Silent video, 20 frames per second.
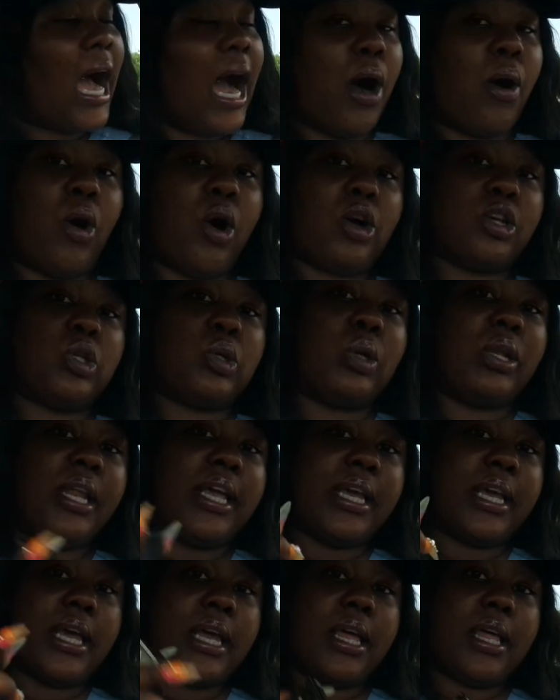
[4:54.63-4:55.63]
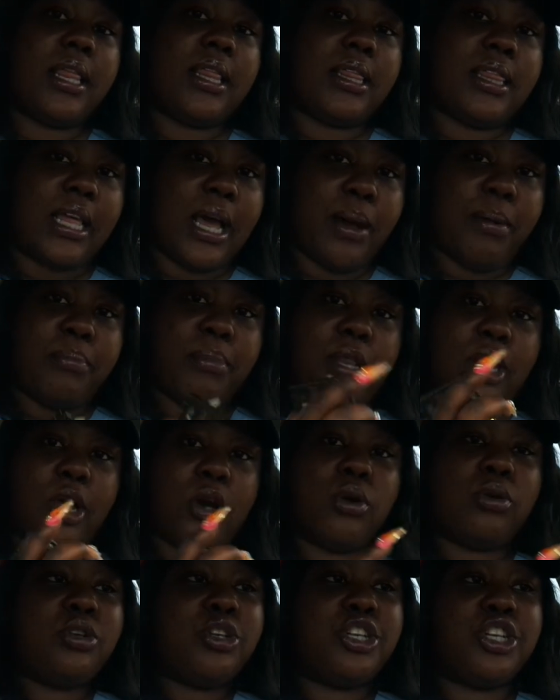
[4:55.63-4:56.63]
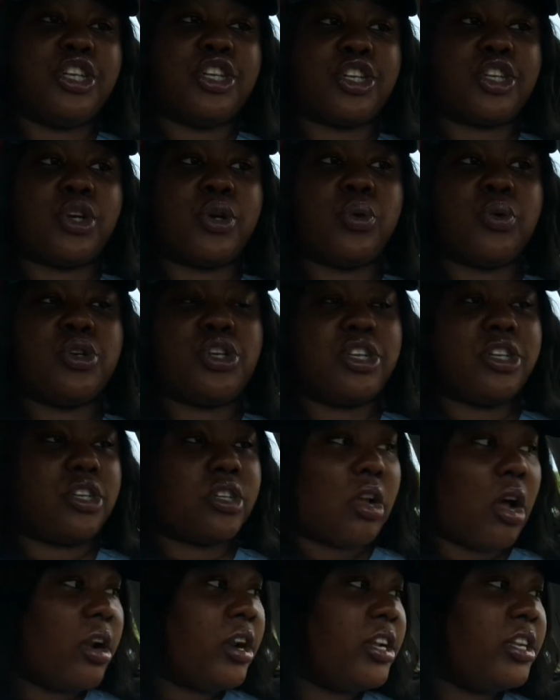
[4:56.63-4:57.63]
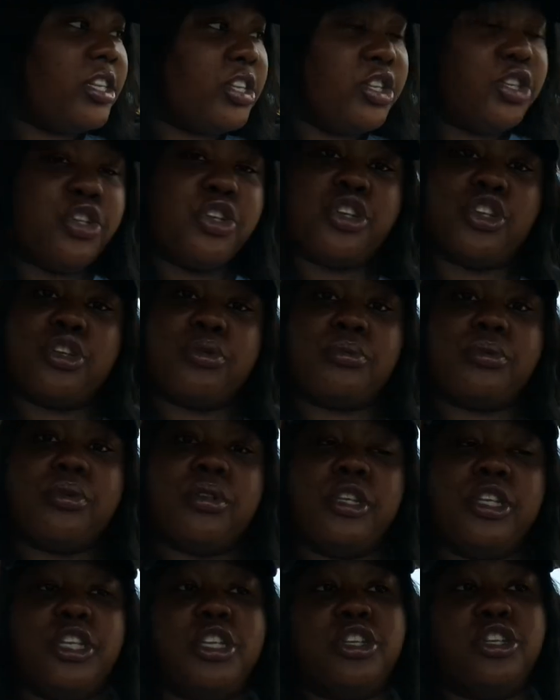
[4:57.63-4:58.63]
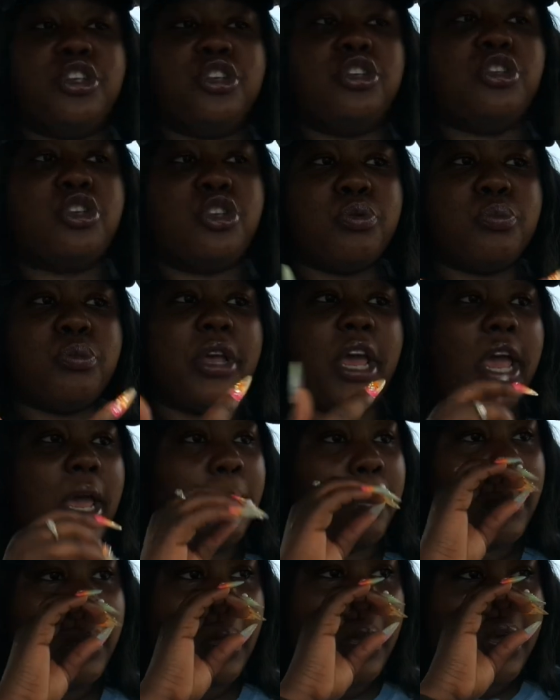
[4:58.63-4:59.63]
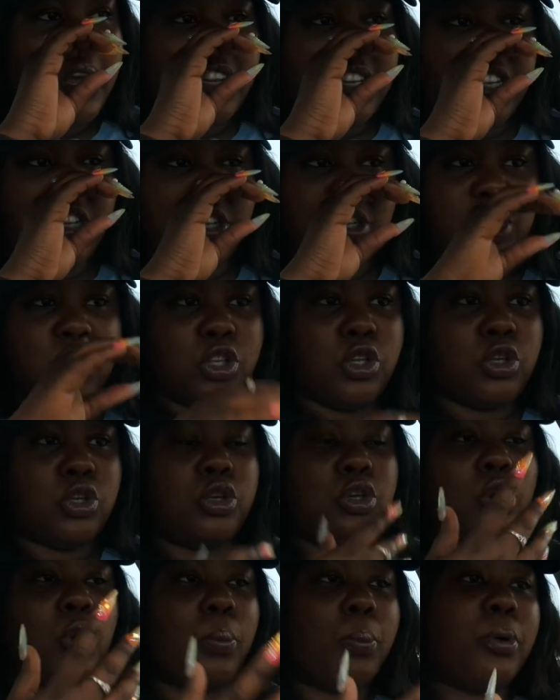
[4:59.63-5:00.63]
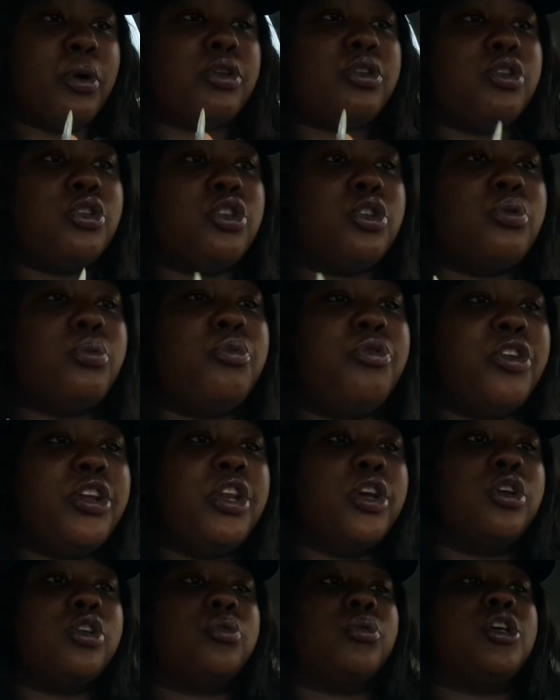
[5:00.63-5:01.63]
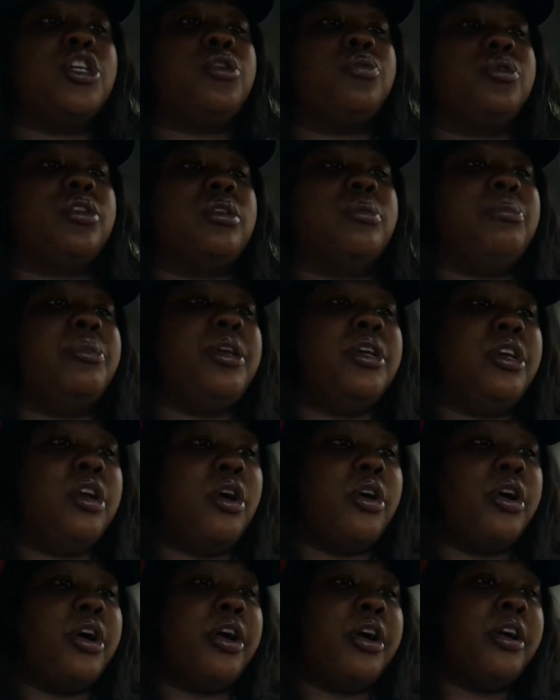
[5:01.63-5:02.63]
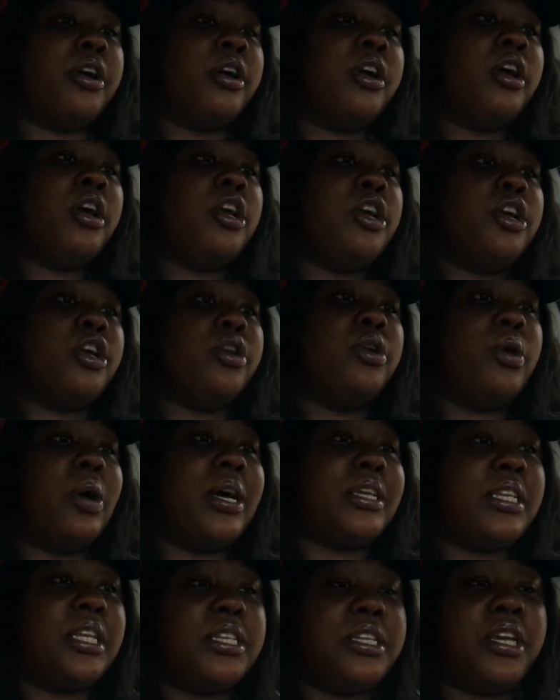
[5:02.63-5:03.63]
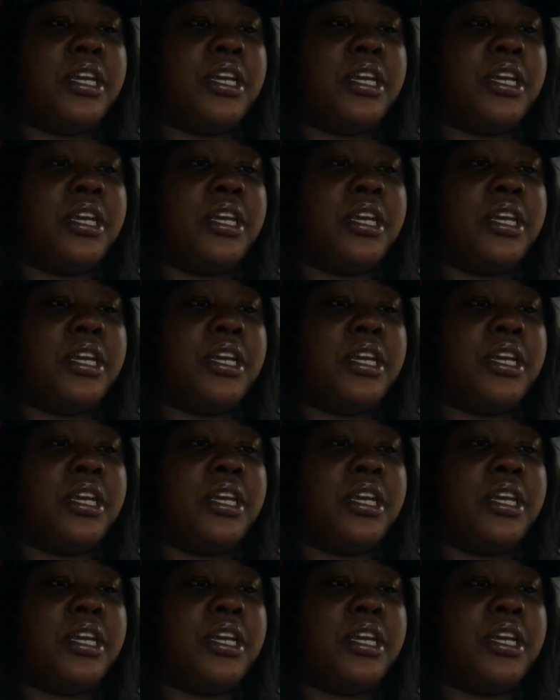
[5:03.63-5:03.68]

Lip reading: I'll also link it down below. She's cool. She's starting this YouTube game. She used to, you know, post YouTube videos when she was a bit younger, you know, as a